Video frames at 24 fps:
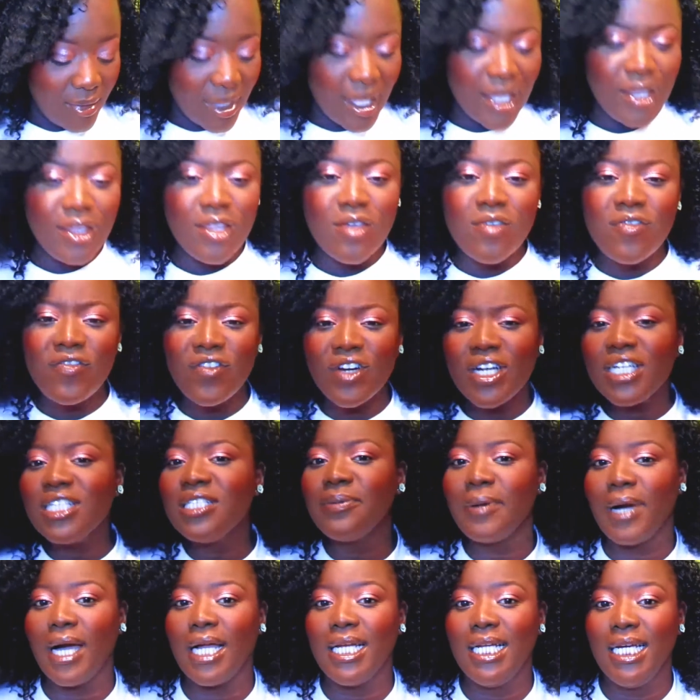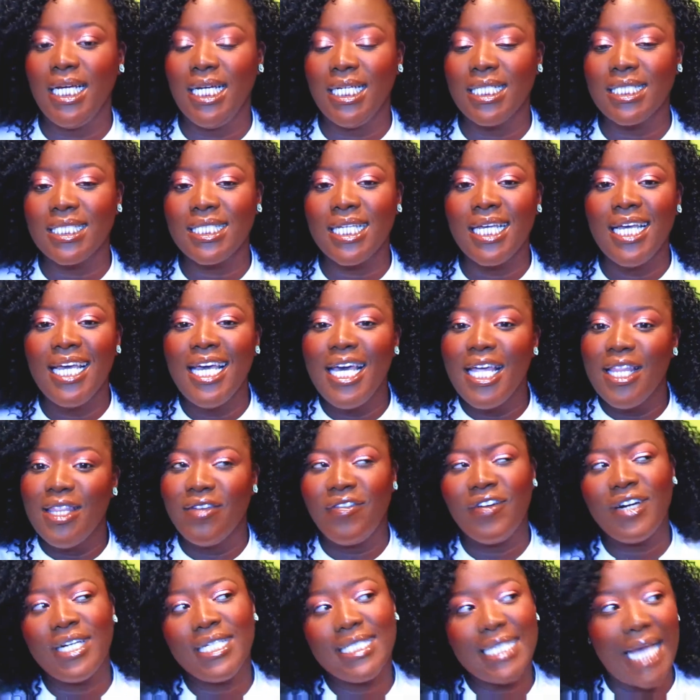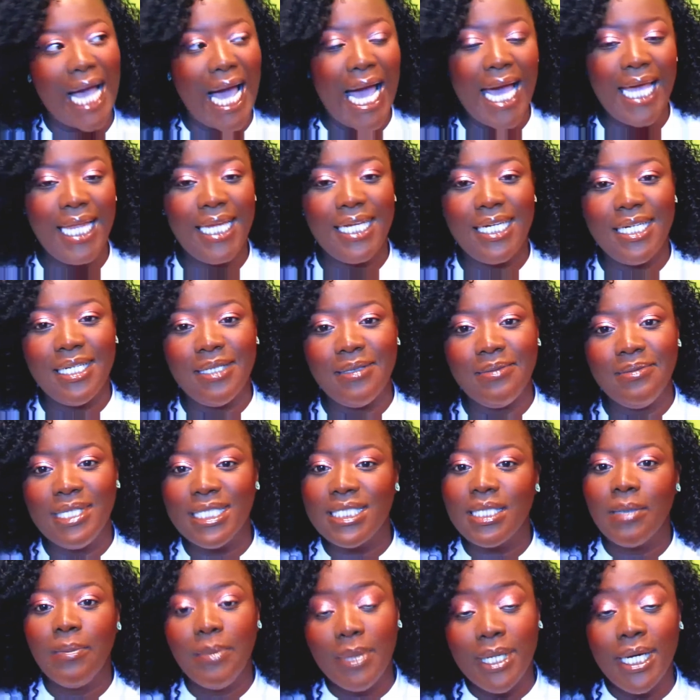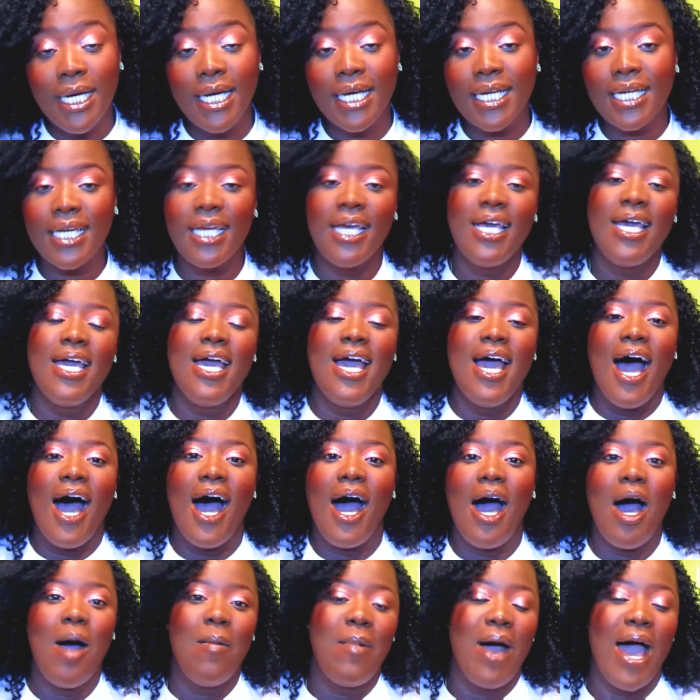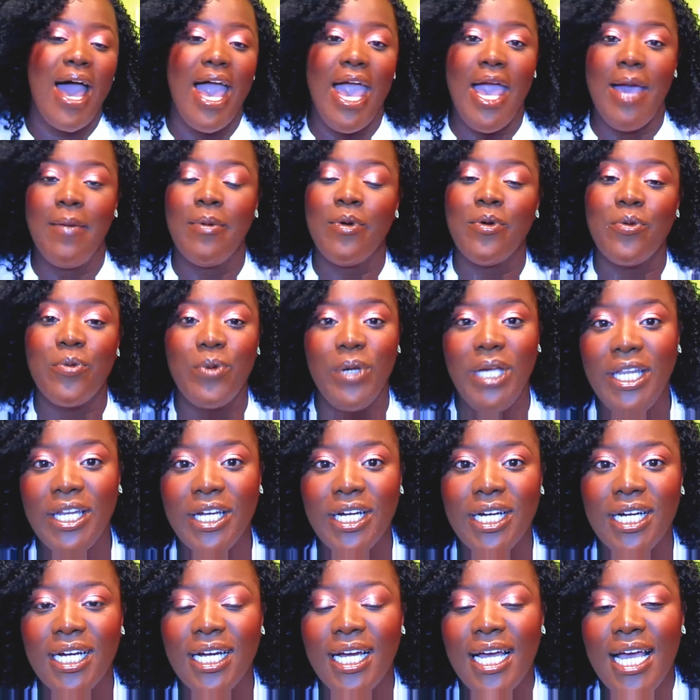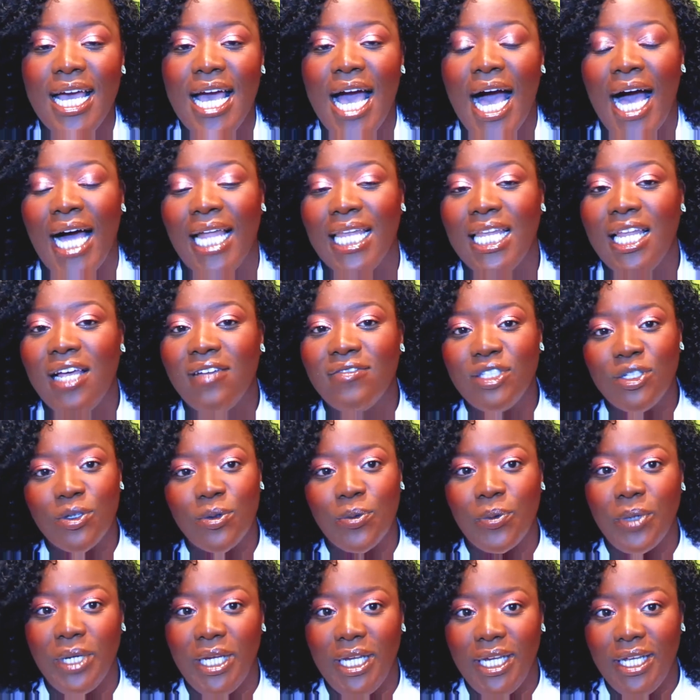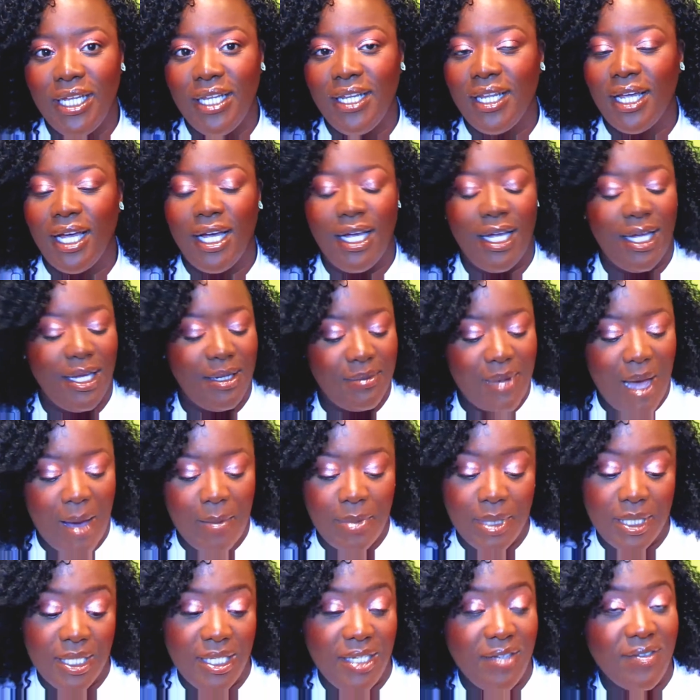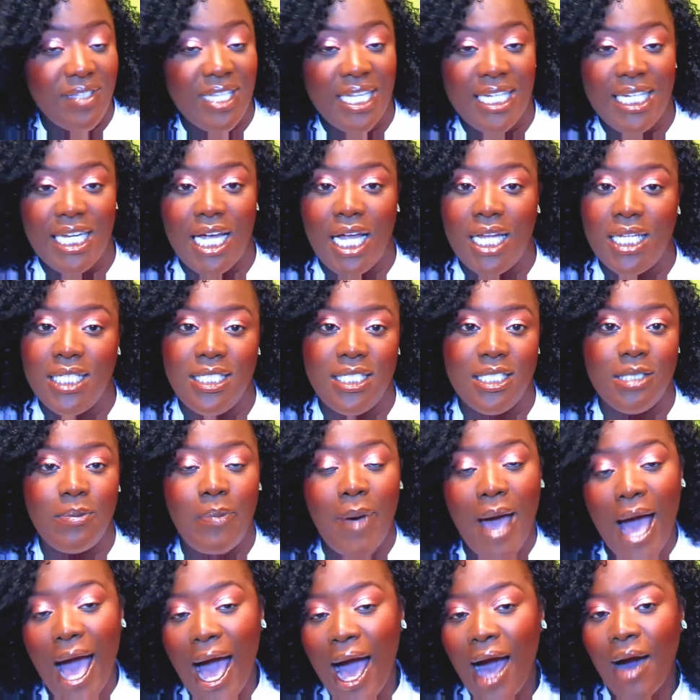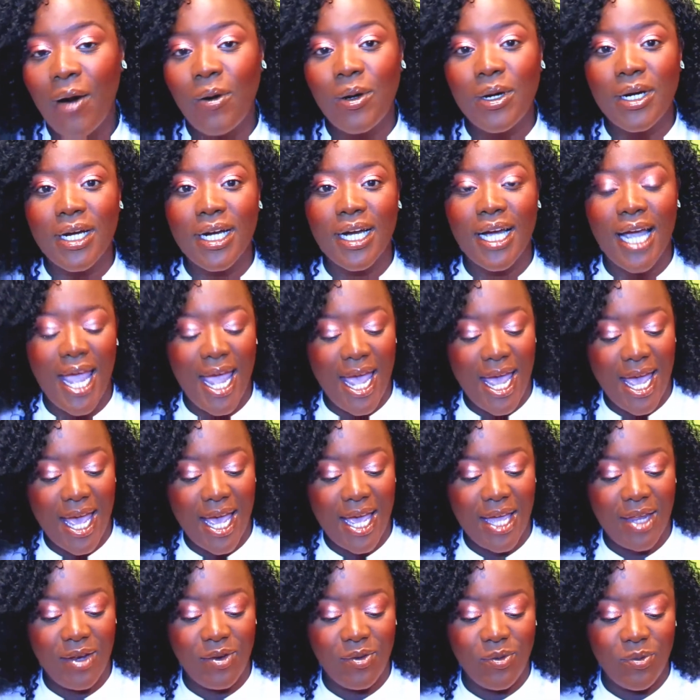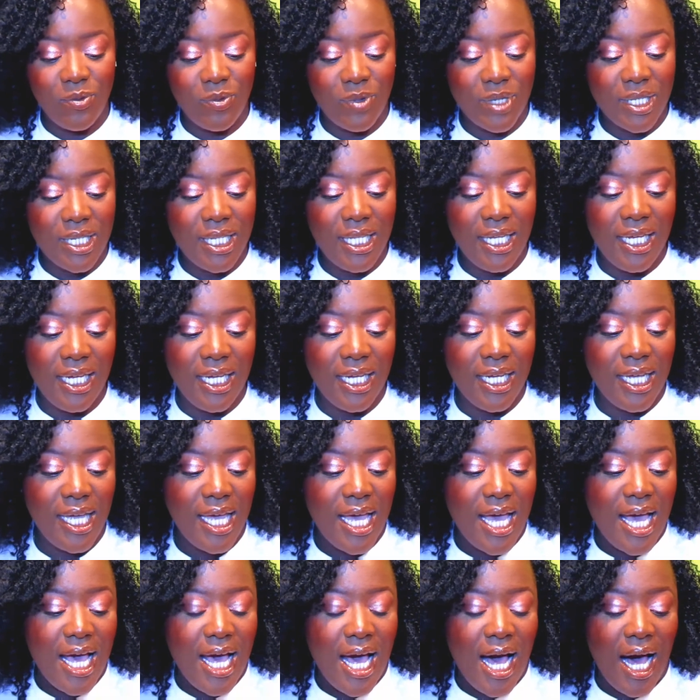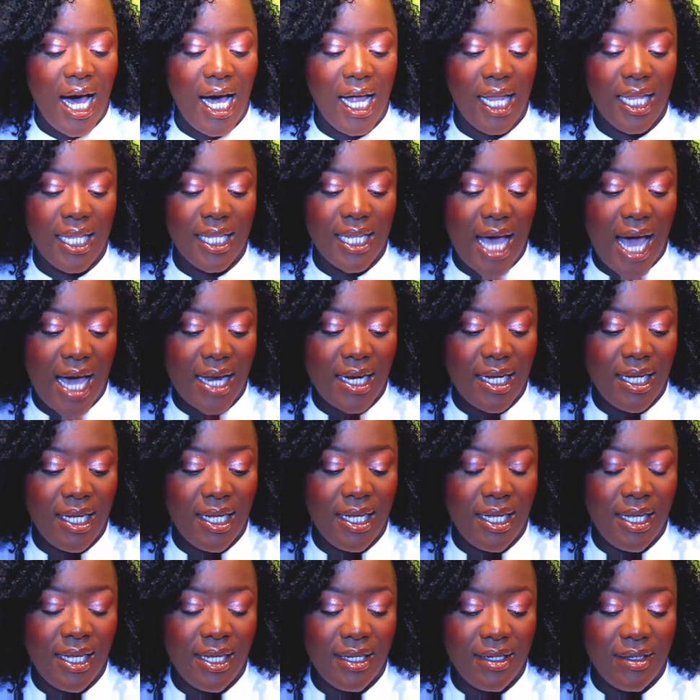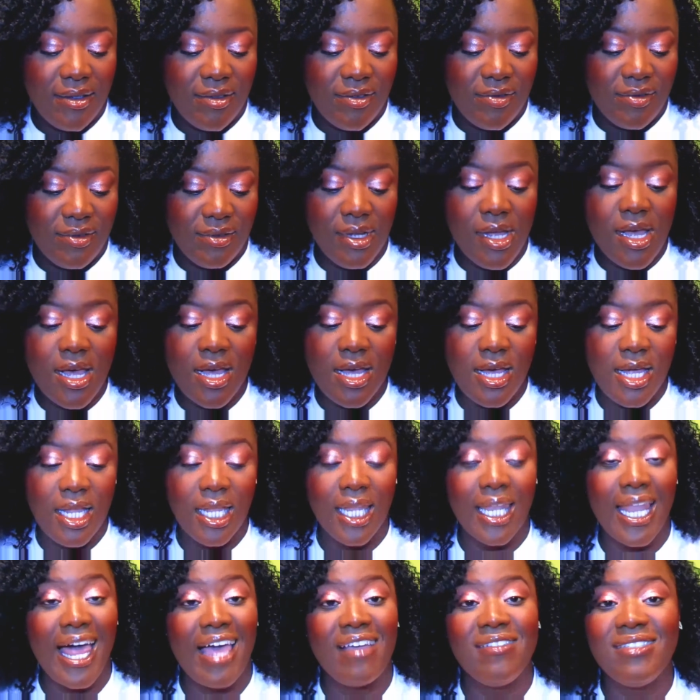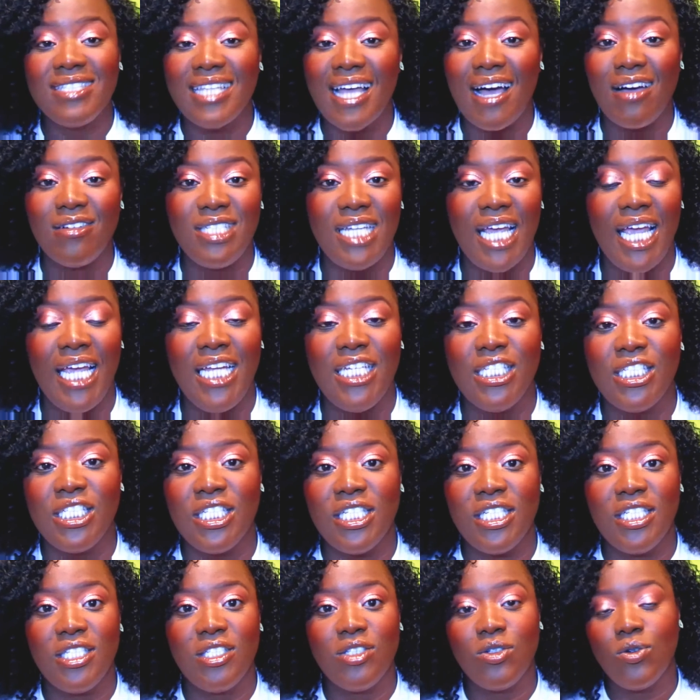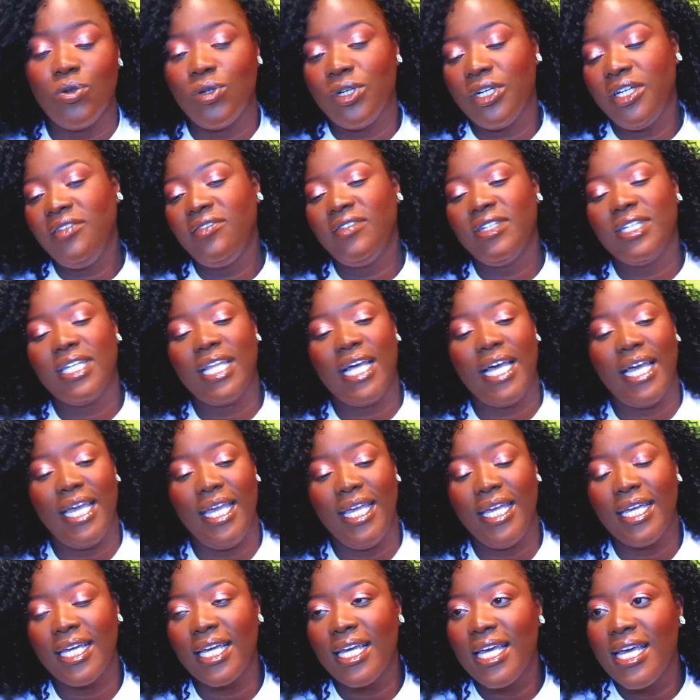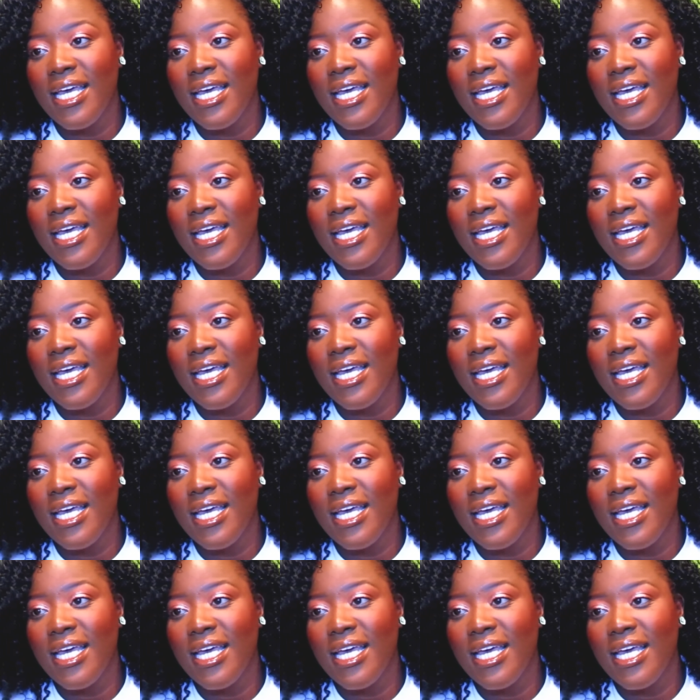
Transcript: the first item, it's a book. I am a reader. I love to read. I believe that knowledge is power, and really a lot of lifestyle changes, or even like